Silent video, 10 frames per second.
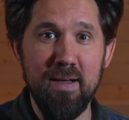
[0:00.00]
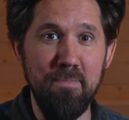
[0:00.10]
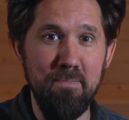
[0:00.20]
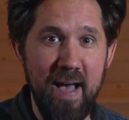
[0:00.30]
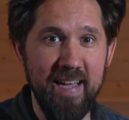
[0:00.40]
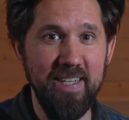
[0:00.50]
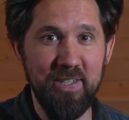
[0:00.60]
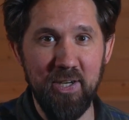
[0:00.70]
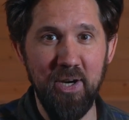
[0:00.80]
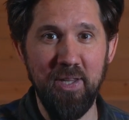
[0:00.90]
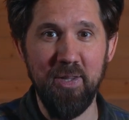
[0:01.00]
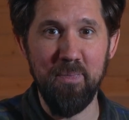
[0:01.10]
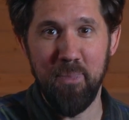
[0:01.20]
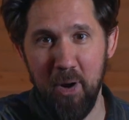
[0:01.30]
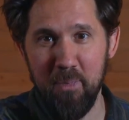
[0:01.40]
making sure that the
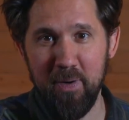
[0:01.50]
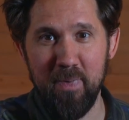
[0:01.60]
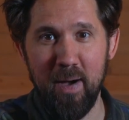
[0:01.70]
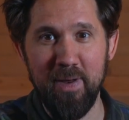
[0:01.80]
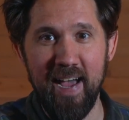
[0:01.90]
poop compartment